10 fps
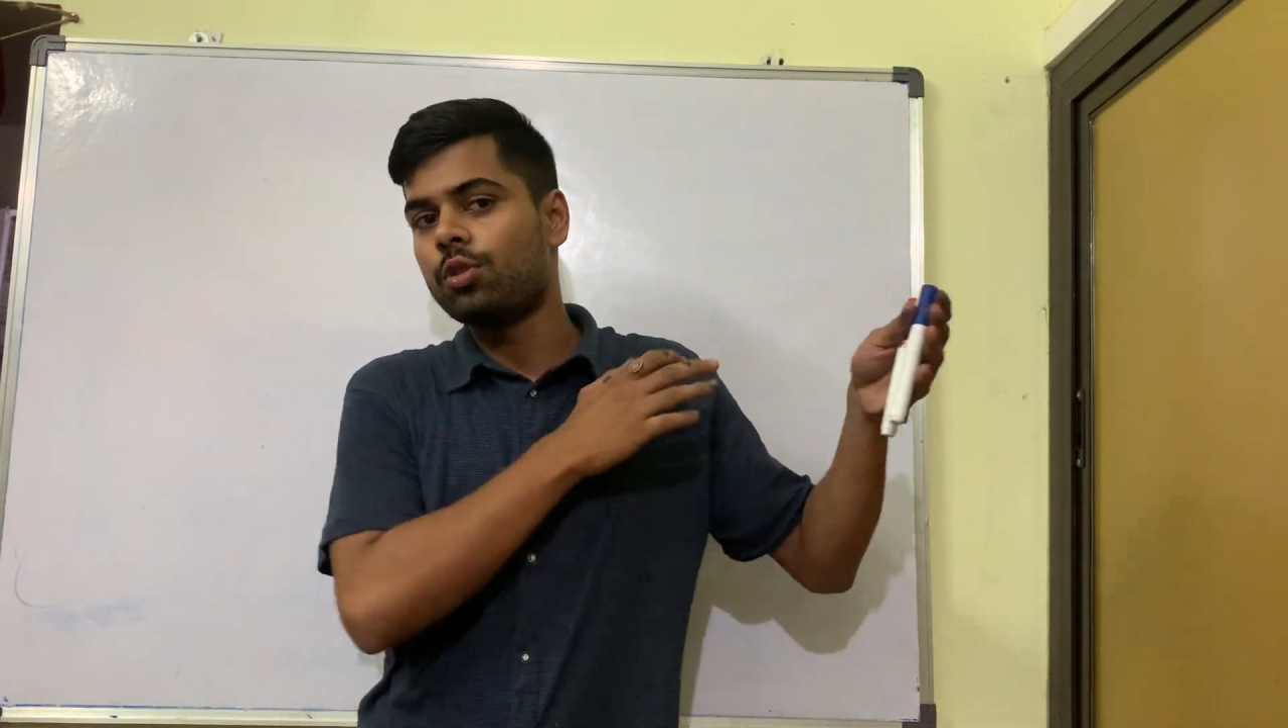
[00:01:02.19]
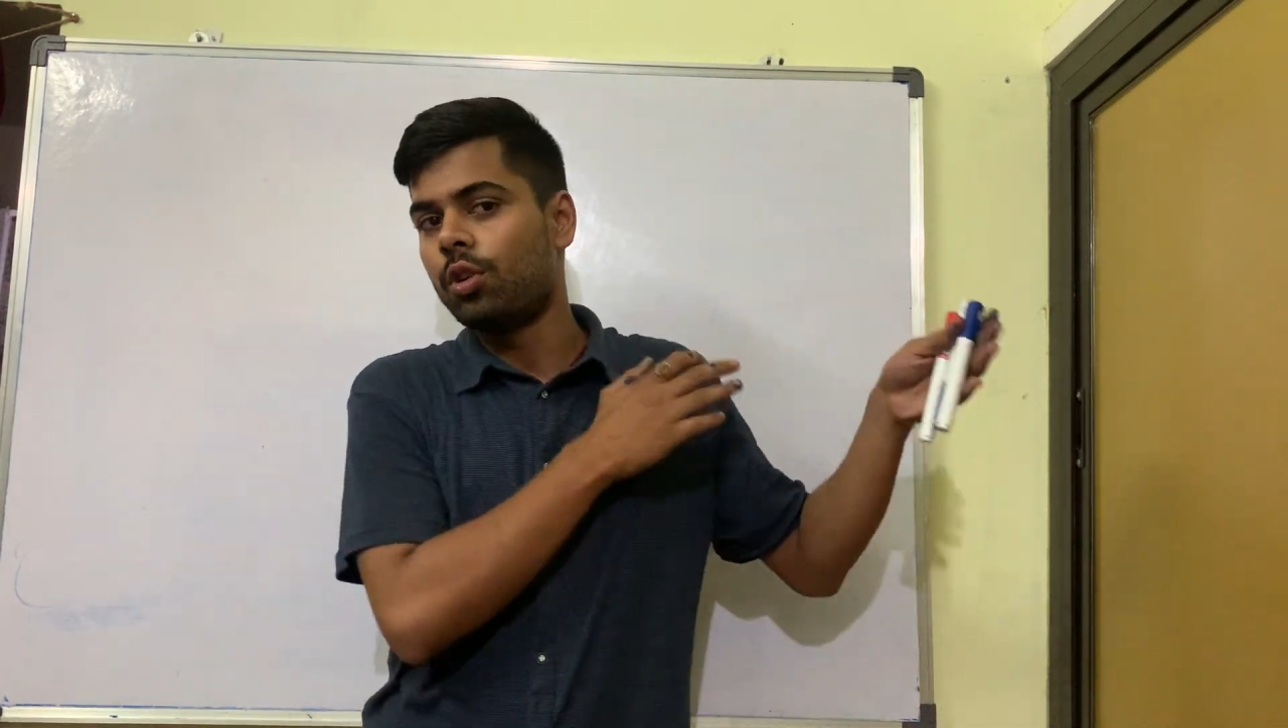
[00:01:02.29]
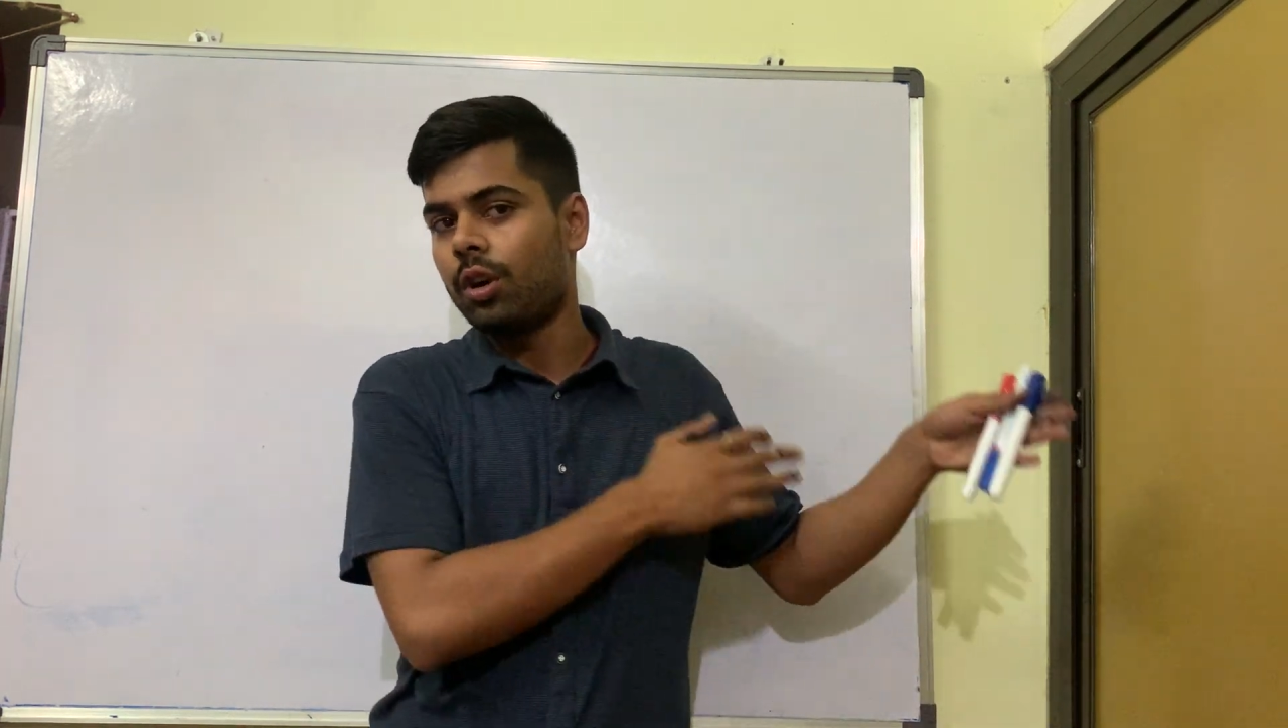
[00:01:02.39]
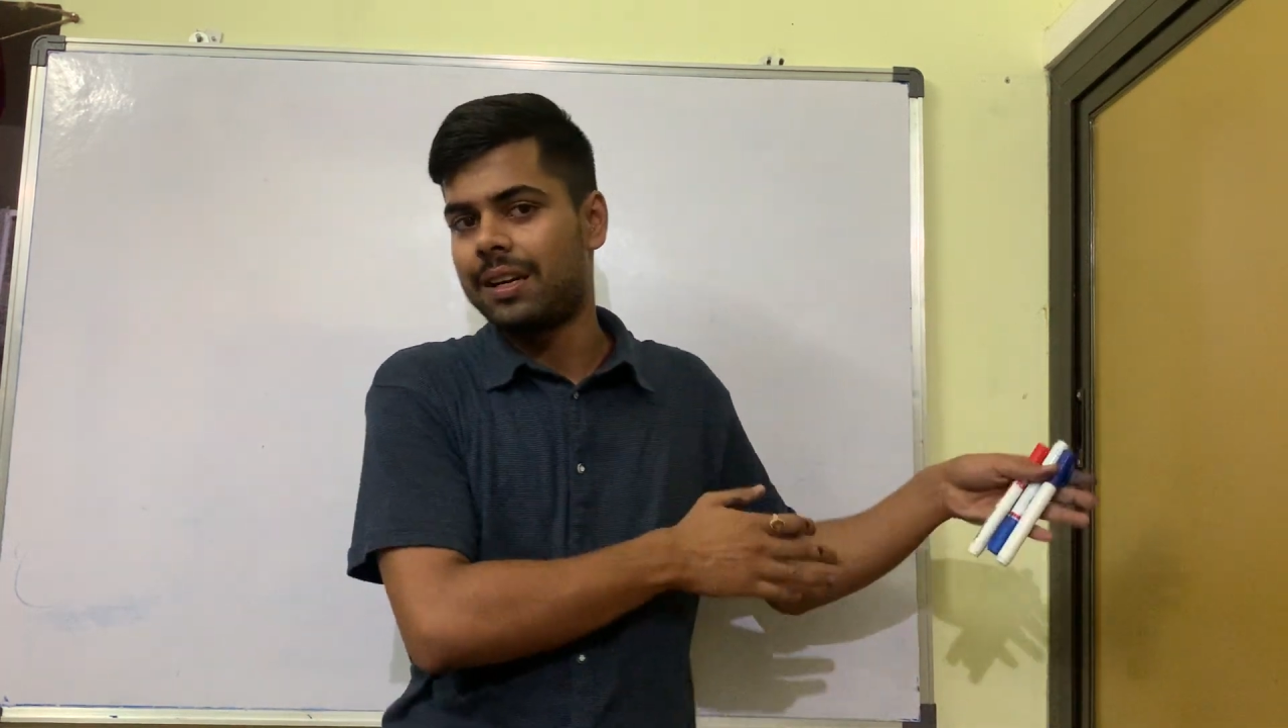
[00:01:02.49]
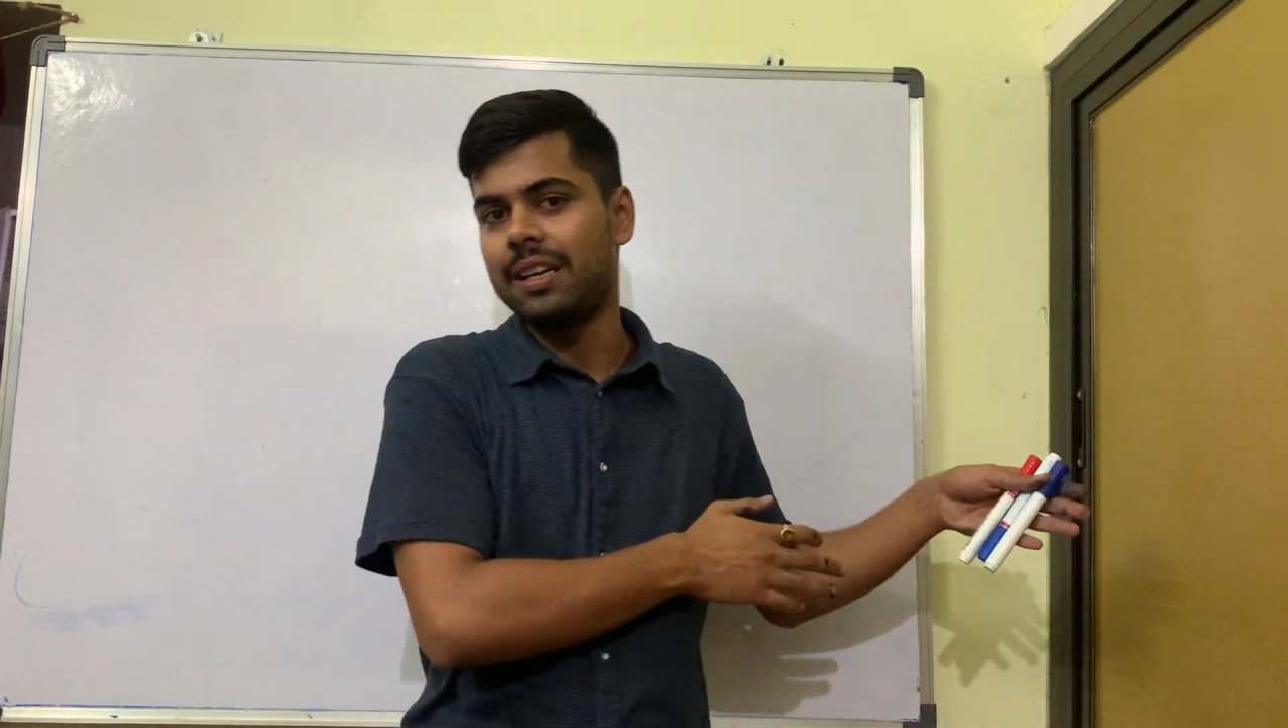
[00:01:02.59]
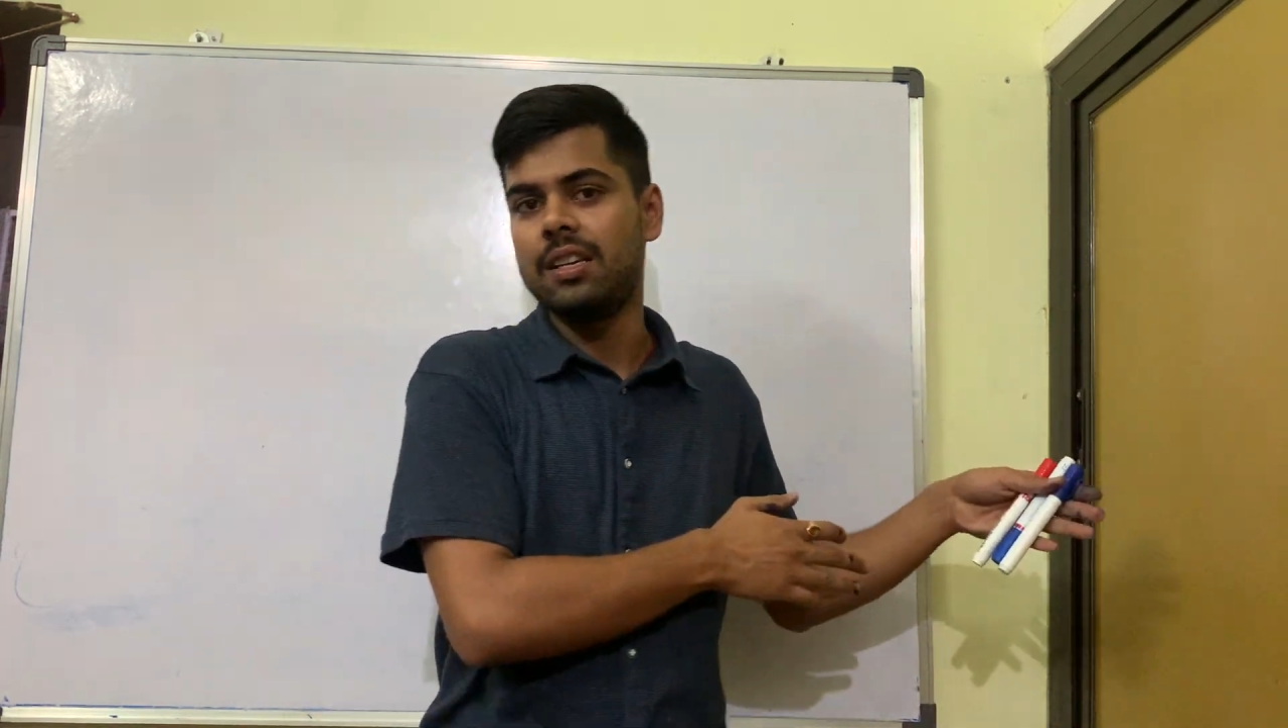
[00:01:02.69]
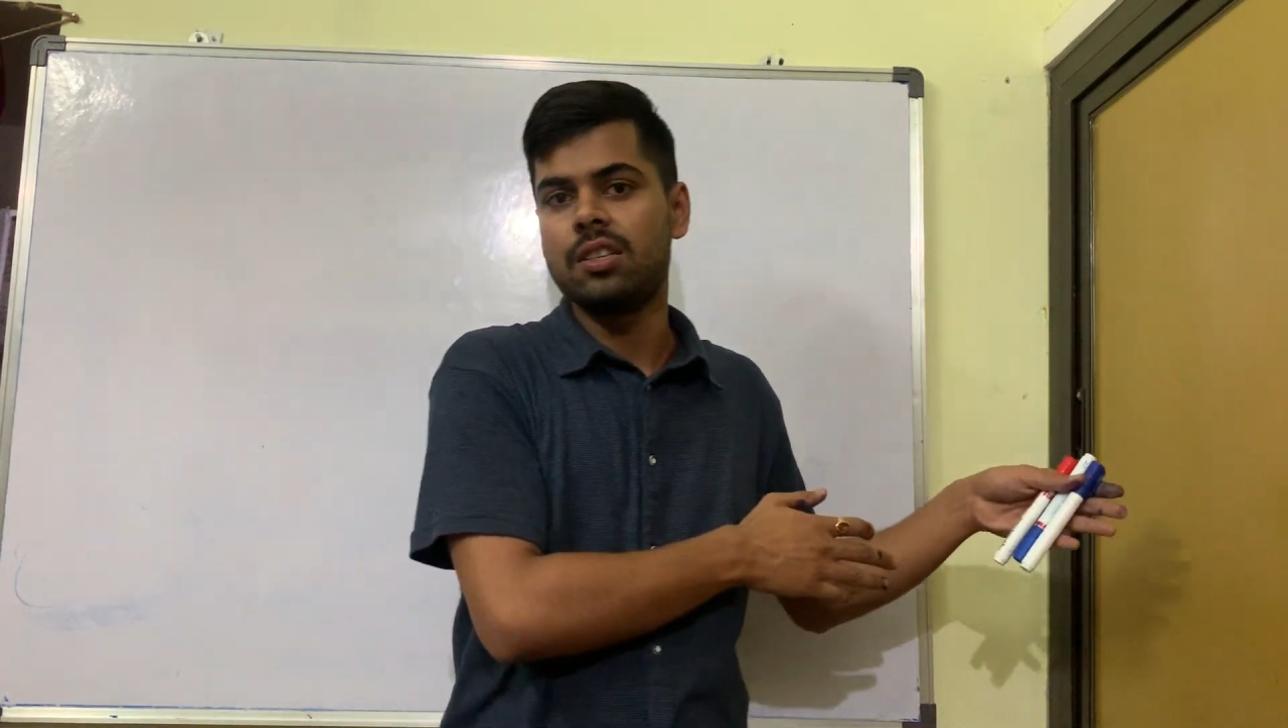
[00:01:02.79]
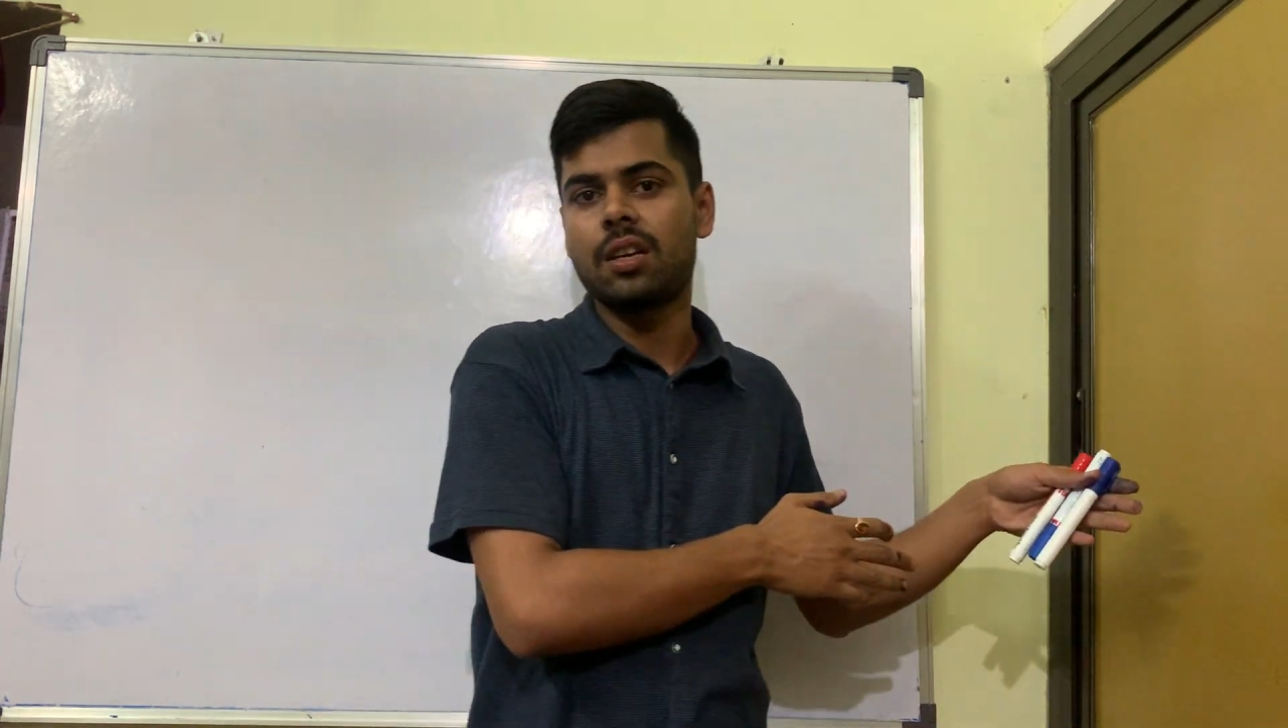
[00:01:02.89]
not teach,